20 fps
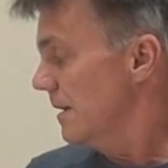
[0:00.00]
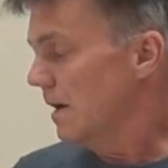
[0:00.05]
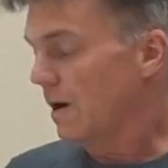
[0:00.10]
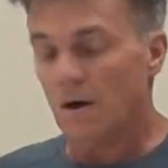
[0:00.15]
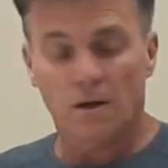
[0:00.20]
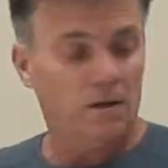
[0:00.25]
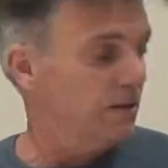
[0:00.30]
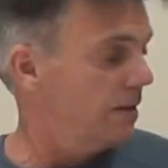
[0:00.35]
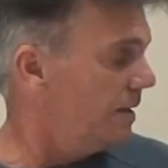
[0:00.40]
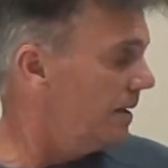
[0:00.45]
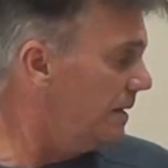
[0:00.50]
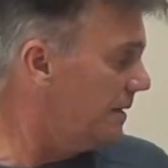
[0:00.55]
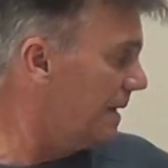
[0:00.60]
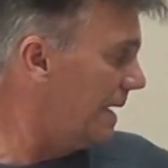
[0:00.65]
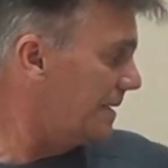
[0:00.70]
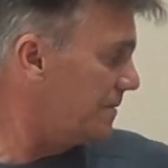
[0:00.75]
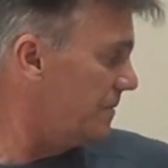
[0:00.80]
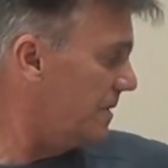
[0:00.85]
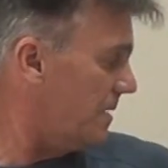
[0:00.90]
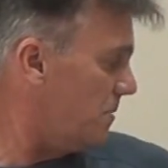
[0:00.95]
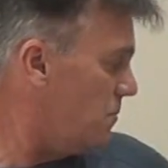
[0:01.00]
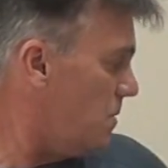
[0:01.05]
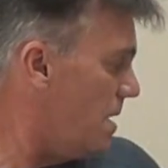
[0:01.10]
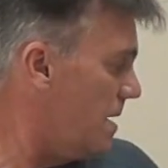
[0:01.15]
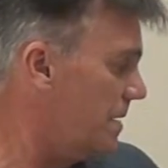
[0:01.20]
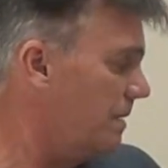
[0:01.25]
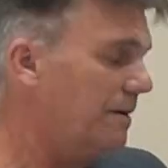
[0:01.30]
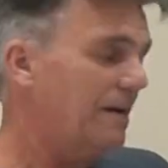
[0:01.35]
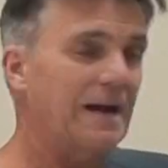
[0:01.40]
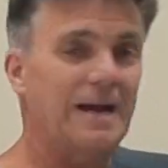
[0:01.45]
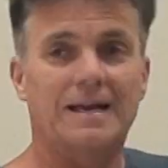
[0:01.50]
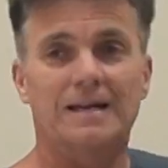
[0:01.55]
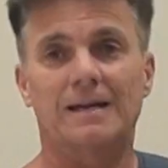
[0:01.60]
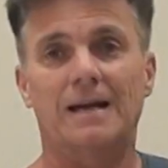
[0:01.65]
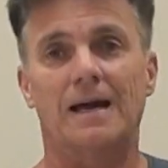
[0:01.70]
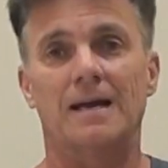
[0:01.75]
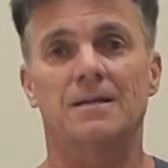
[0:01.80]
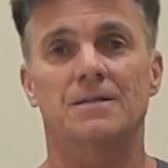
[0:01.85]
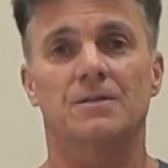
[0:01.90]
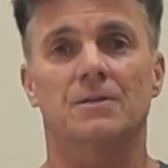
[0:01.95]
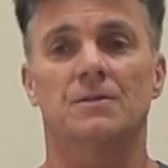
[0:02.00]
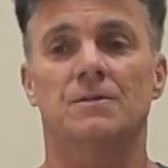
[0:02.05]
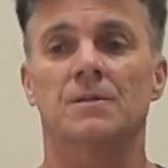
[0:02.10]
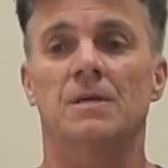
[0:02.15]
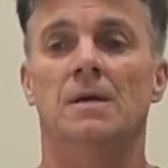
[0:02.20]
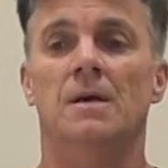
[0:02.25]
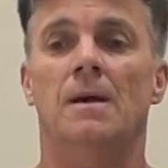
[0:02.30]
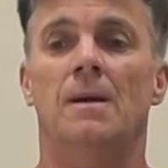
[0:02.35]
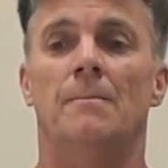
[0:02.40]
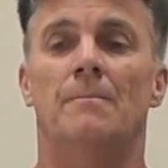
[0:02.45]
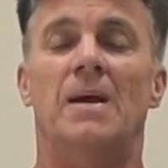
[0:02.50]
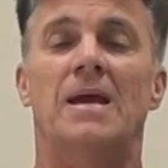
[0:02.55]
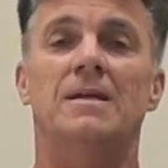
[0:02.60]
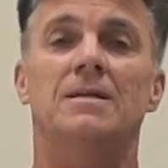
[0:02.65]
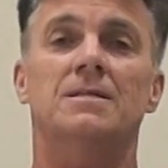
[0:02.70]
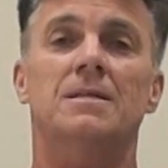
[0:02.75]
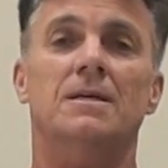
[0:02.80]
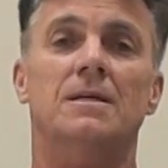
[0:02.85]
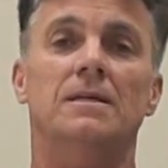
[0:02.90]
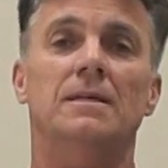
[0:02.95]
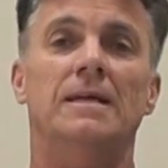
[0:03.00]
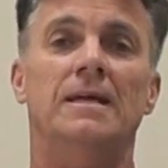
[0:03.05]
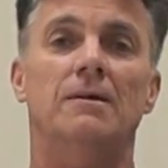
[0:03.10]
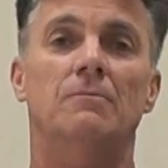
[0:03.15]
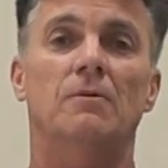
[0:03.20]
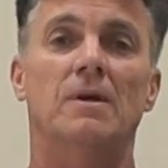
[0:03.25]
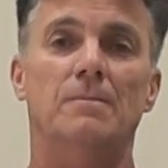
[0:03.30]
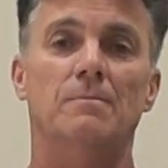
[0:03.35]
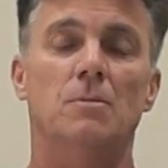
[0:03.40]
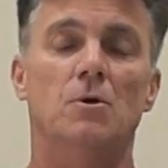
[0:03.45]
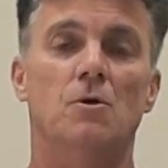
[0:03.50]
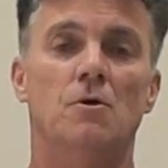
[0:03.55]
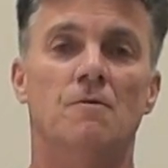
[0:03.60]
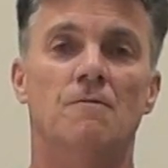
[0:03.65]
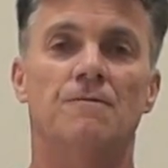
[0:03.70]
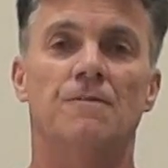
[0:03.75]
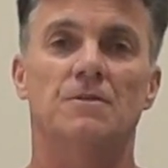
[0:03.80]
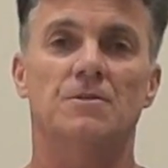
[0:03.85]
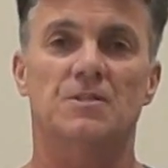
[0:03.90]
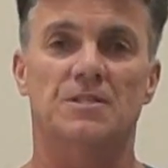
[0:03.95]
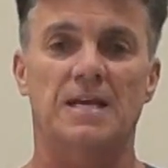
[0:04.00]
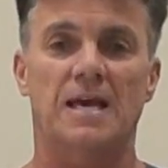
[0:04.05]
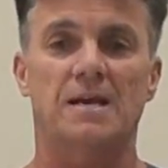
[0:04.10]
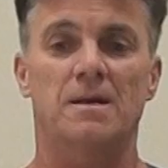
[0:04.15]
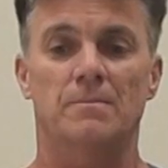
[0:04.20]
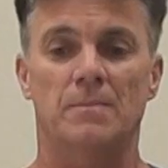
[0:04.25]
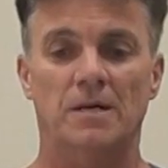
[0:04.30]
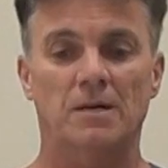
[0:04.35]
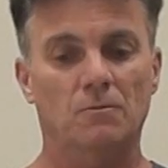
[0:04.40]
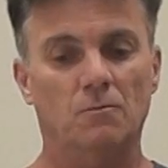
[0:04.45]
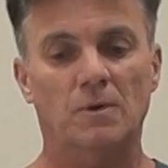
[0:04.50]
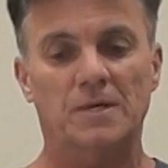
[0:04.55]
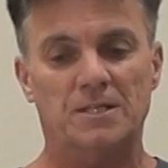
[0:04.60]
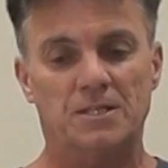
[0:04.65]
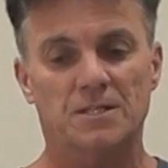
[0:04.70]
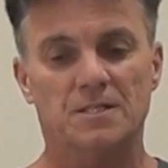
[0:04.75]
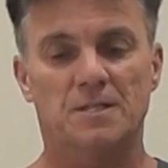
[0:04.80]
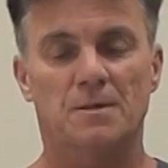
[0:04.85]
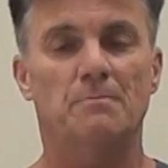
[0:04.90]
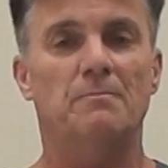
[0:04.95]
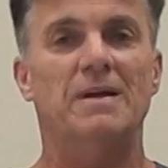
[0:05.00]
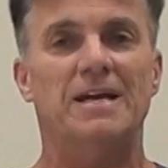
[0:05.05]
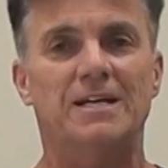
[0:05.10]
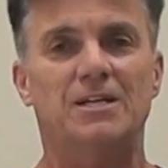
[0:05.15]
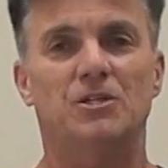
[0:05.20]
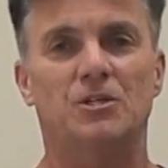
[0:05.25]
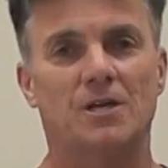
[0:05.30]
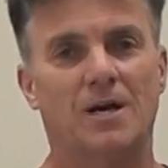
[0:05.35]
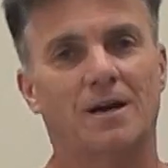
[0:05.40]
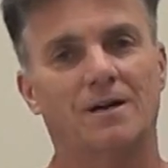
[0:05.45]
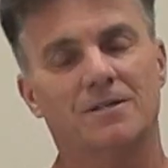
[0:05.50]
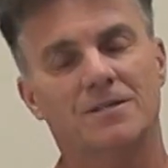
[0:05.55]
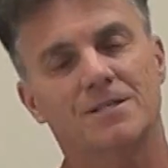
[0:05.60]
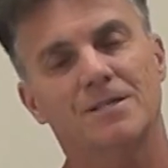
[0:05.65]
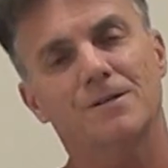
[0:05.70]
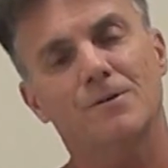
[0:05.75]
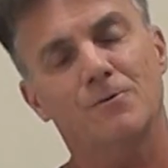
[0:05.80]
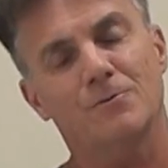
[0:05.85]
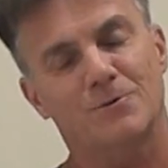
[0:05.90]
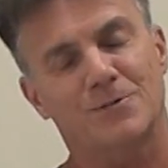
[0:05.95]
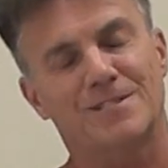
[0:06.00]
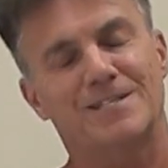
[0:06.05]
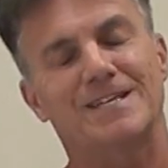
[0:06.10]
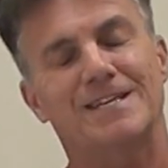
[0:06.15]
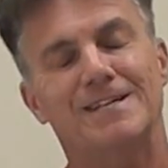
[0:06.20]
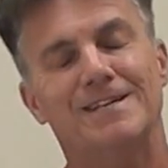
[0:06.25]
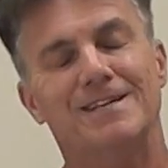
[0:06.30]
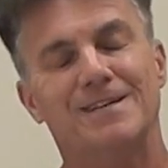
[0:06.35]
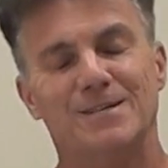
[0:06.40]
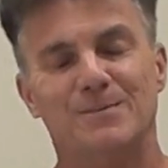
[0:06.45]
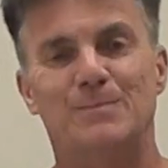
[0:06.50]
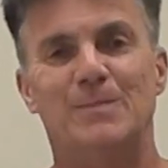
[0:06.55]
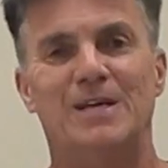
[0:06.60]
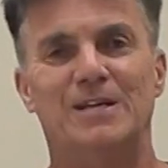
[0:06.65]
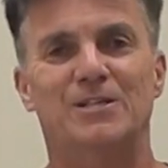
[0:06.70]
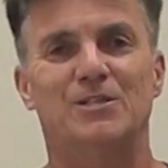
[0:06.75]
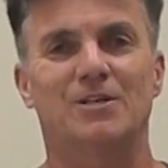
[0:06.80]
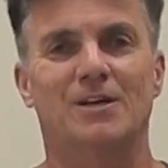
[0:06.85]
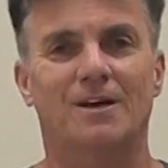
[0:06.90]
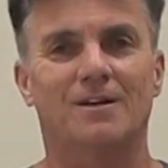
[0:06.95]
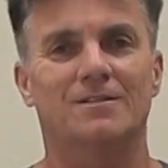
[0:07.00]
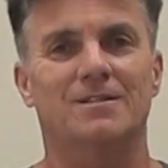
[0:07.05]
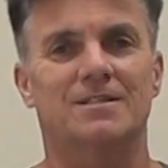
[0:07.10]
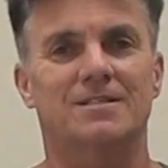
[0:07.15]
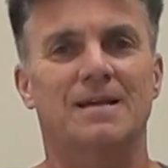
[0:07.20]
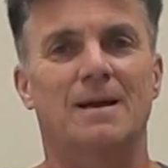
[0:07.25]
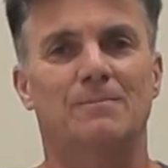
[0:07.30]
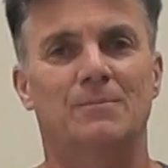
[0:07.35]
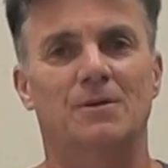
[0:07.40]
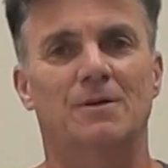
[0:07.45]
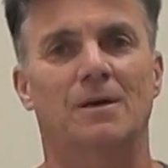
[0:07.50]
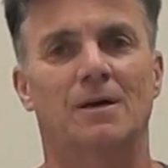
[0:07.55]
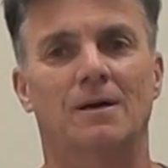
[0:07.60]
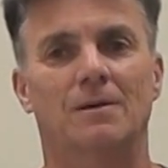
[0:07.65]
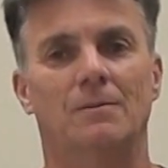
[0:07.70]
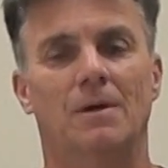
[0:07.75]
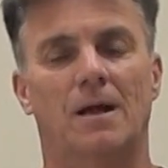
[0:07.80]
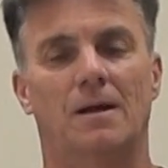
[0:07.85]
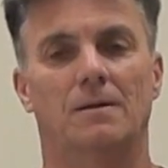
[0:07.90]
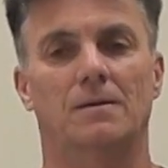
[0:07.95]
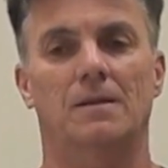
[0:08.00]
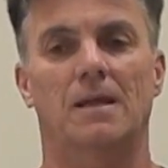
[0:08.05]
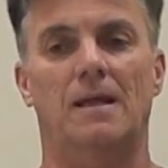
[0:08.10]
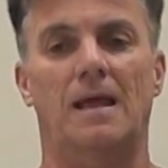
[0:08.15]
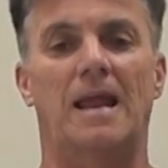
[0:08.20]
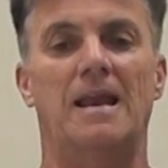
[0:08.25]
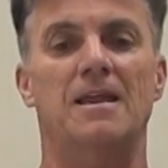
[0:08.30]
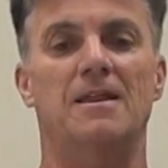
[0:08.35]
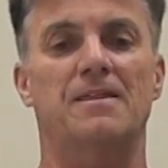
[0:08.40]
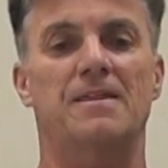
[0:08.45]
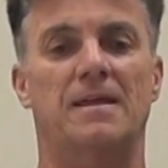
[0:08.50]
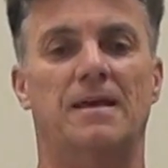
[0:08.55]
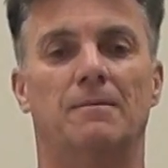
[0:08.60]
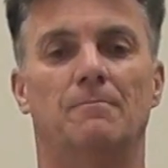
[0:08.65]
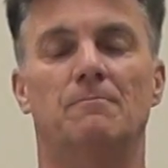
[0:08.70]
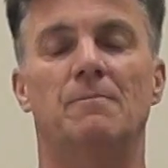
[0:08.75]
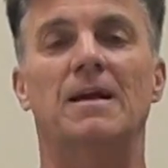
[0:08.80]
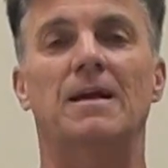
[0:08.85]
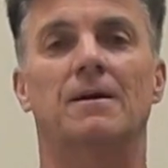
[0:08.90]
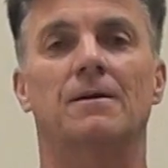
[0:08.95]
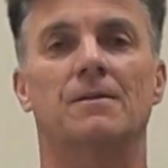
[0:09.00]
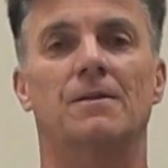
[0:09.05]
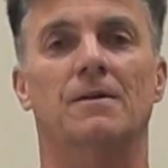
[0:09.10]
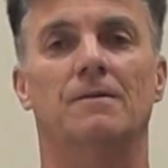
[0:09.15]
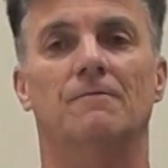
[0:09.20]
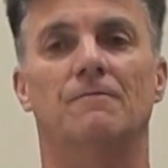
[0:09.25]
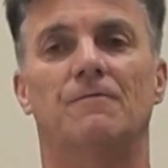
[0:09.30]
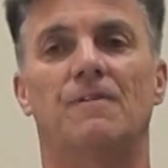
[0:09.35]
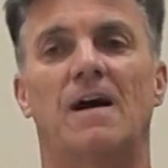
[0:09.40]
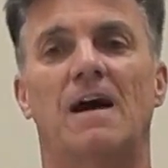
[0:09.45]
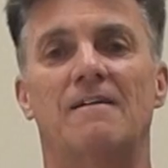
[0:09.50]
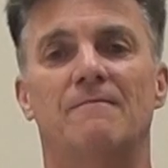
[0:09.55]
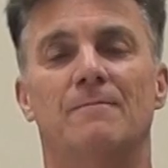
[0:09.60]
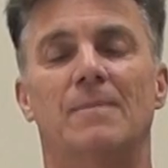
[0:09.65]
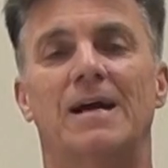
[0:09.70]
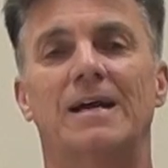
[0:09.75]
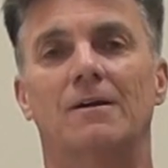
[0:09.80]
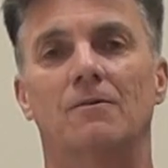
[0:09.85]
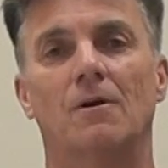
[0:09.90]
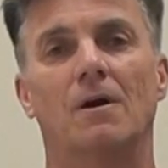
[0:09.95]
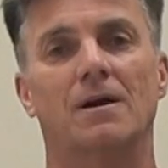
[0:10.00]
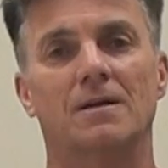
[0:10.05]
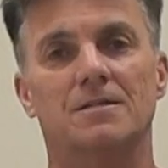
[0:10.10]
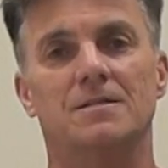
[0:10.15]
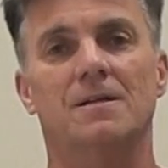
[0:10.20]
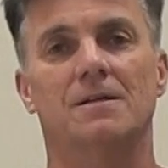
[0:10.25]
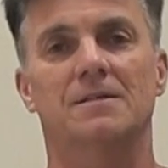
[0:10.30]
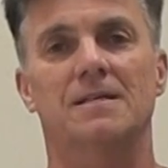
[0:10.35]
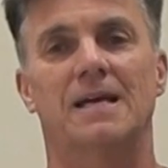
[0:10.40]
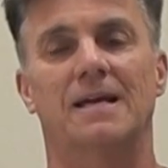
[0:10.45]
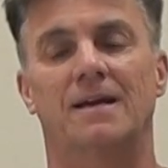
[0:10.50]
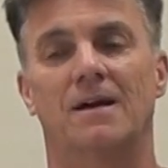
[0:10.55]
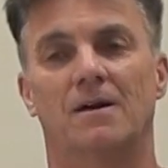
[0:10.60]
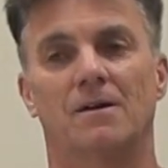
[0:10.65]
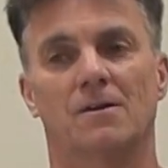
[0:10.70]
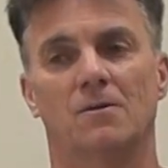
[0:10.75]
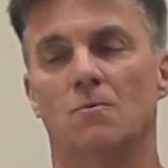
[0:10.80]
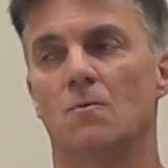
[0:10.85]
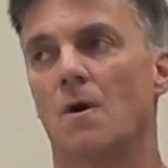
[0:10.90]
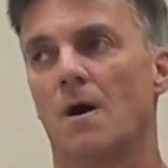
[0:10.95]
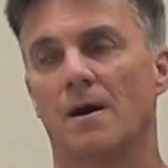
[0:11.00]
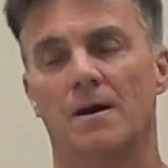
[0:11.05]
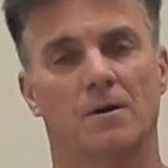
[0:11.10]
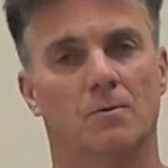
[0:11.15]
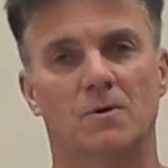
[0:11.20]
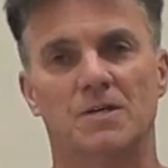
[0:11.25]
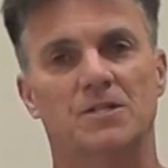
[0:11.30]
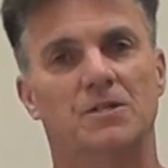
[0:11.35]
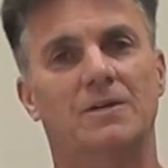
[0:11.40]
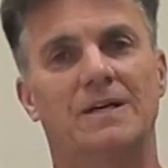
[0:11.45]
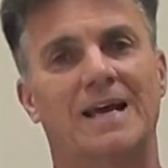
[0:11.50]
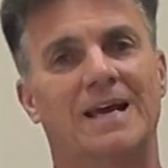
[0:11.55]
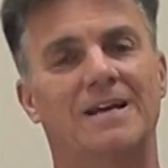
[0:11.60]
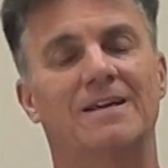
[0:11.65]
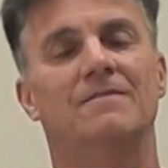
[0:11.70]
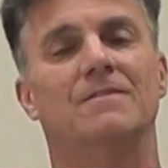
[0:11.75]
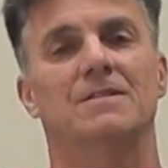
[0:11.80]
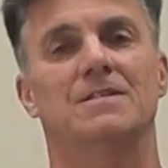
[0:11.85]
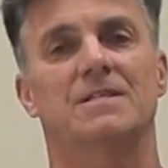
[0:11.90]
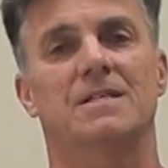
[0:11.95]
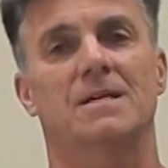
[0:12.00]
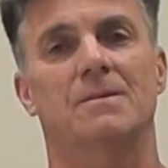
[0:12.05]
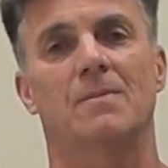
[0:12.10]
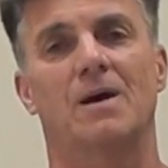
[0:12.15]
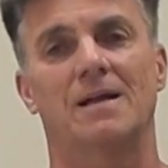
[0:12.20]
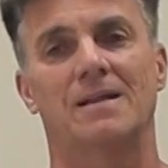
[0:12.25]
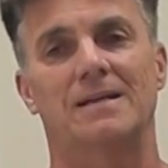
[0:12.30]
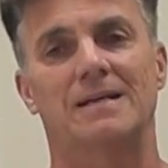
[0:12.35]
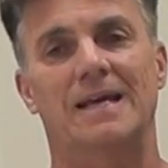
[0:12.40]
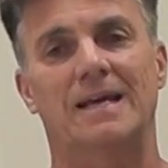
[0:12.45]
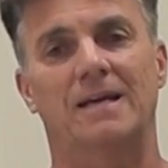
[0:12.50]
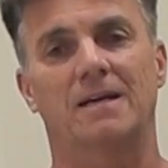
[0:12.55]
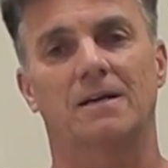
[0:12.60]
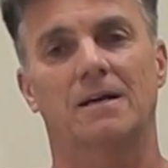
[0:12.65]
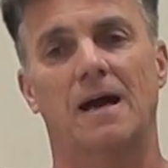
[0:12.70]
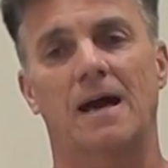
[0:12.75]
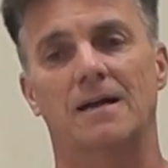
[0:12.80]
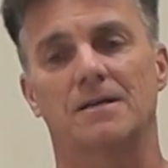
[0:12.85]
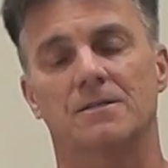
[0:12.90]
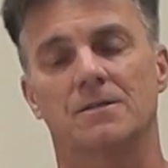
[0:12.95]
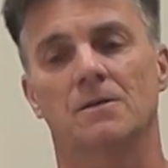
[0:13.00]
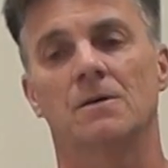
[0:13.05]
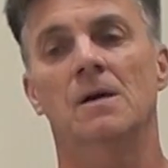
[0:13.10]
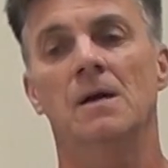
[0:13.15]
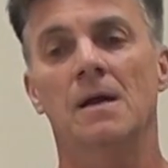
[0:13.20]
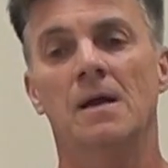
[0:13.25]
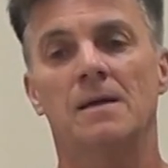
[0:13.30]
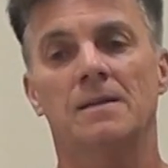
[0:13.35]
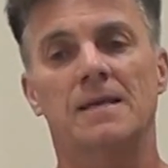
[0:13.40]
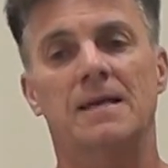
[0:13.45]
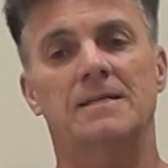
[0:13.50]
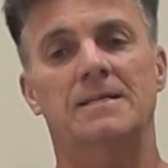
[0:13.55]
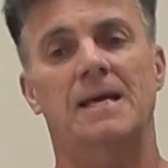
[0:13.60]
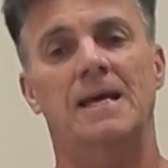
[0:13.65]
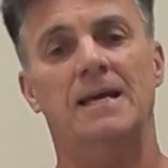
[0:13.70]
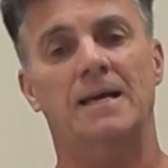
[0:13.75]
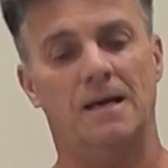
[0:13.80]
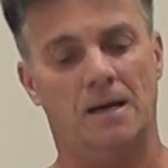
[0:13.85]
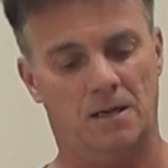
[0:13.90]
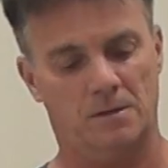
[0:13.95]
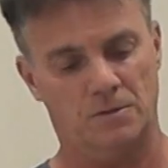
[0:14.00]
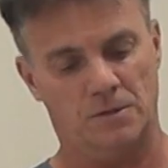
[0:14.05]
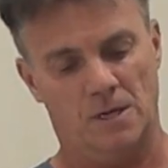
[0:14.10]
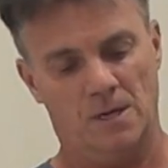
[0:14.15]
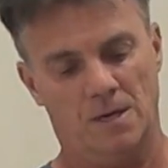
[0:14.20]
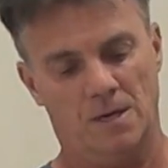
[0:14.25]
all the electric water ionizers basically remove sediment, which is the big chunks. And you don't see these big chunks. It's up to anything bigger than 5 microns they'll take out of the water, which you can't even see by the naked eye. So they take out